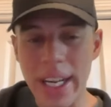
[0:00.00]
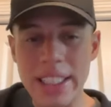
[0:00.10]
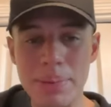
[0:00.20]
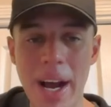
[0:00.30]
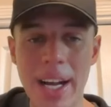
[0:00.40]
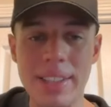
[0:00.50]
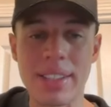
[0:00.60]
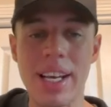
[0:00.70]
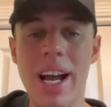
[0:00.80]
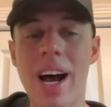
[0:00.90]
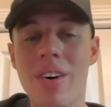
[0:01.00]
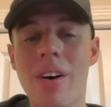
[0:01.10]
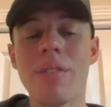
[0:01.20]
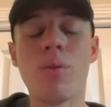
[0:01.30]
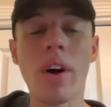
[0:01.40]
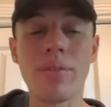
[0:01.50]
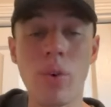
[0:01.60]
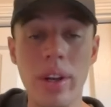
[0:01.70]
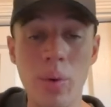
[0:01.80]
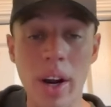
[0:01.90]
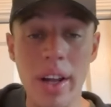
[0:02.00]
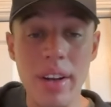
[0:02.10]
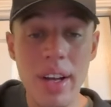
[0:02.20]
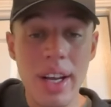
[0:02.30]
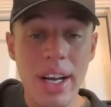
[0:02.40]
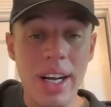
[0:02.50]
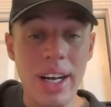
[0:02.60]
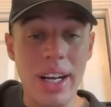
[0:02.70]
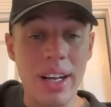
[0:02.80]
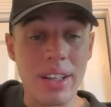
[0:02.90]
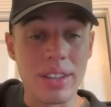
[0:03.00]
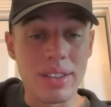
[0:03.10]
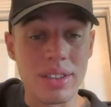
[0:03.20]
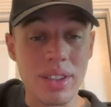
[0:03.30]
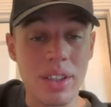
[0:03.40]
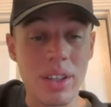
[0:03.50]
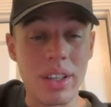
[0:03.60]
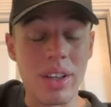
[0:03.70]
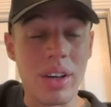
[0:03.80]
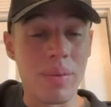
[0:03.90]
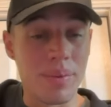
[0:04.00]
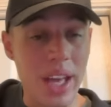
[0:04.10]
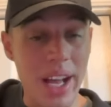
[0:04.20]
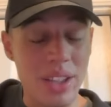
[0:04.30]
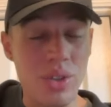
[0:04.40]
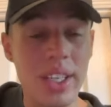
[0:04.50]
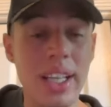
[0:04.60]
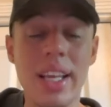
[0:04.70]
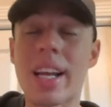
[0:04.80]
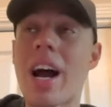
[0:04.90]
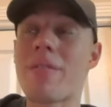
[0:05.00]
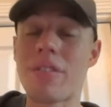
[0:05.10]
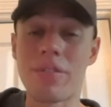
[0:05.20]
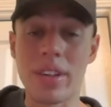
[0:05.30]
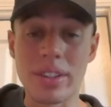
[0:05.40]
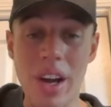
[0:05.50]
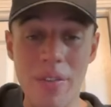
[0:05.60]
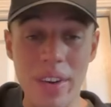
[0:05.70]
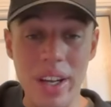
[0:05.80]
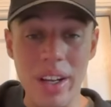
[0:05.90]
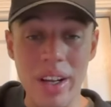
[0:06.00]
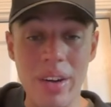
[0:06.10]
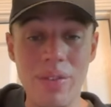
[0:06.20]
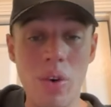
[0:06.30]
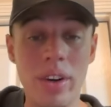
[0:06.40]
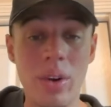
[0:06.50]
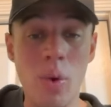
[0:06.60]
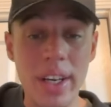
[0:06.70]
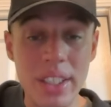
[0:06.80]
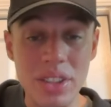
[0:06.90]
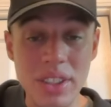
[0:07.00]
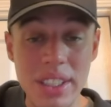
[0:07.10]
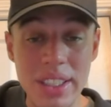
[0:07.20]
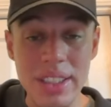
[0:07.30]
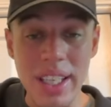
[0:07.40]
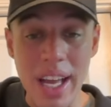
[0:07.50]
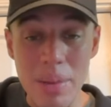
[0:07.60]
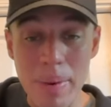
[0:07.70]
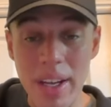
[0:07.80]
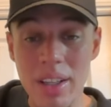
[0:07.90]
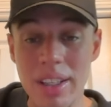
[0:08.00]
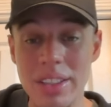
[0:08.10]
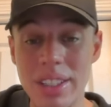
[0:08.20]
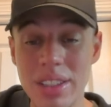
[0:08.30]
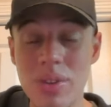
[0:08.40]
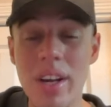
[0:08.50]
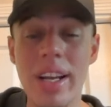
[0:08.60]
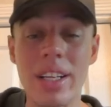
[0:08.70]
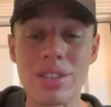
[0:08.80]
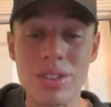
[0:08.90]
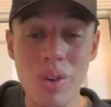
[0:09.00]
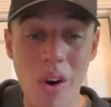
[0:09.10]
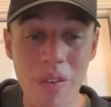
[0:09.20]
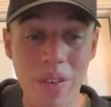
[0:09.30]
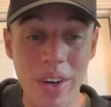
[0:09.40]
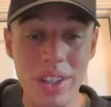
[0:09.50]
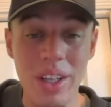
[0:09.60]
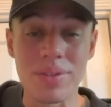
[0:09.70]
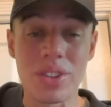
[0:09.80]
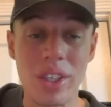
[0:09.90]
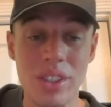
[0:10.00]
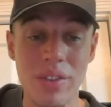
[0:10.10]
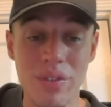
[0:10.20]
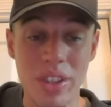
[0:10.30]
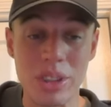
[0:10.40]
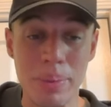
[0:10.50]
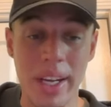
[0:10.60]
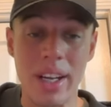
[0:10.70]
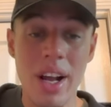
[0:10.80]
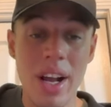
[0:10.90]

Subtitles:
spots out of 141 that trade that they got from Philadelphia for the 169th pick in the sixth round and a 201st pick